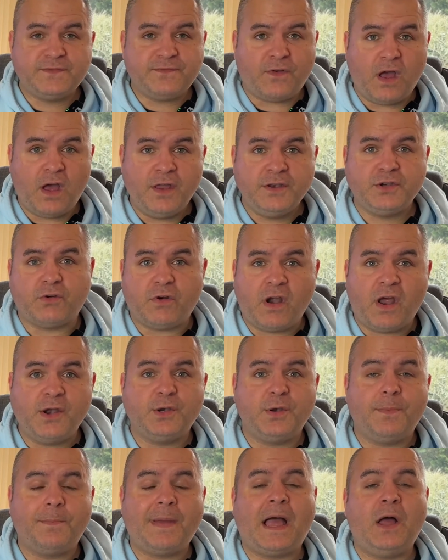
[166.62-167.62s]
for under
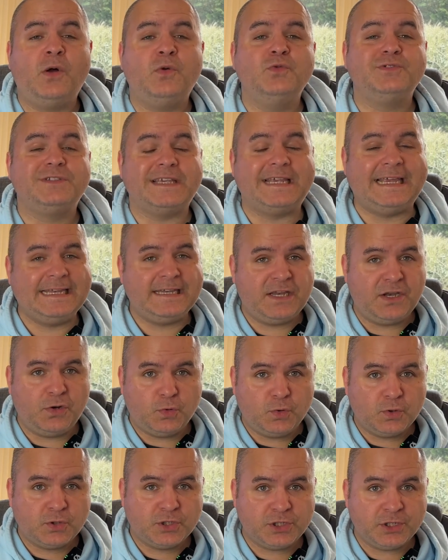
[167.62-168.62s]
£100 in an
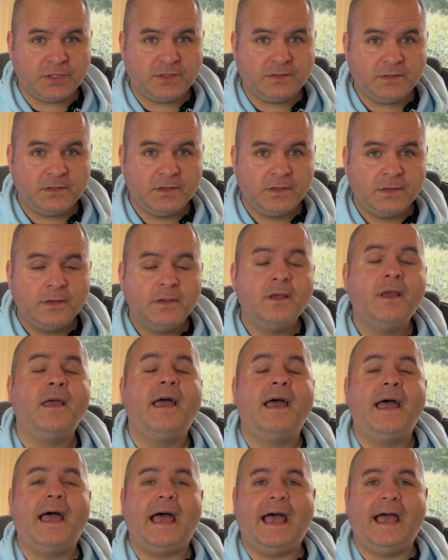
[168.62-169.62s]
auction,
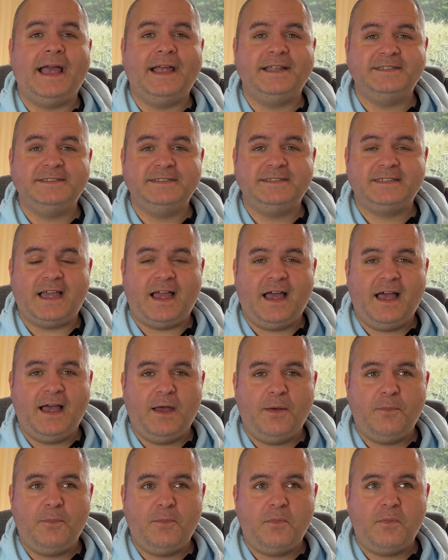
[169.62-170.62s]
and
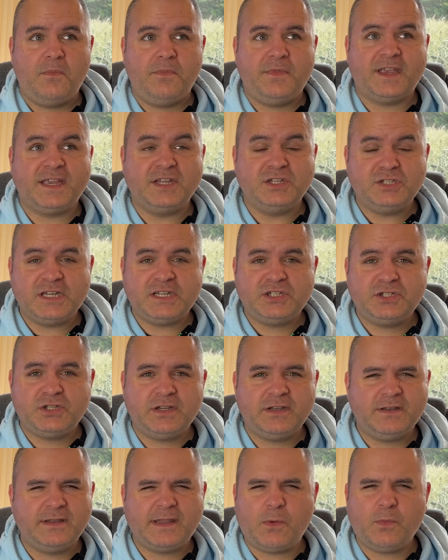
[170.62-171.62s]
the
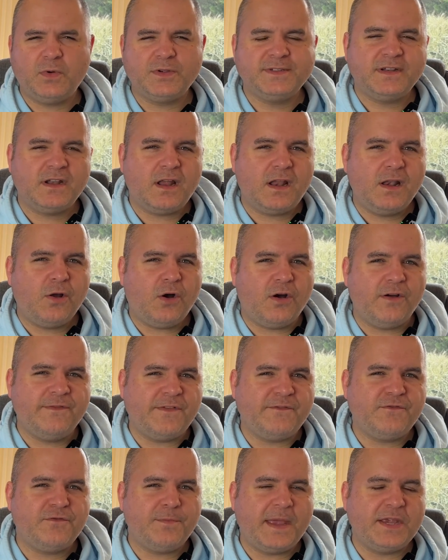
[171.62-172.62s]
condition, there wasn't a lot of
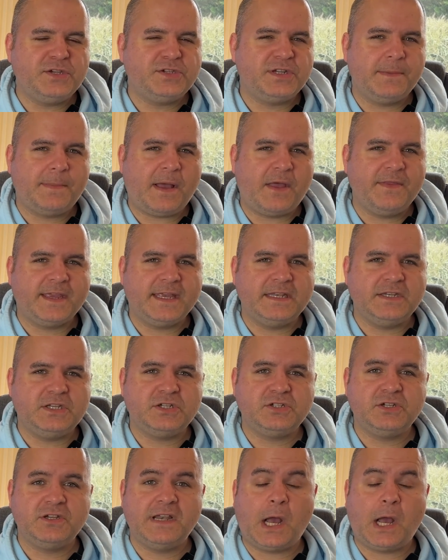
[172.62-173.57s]
information about the condition.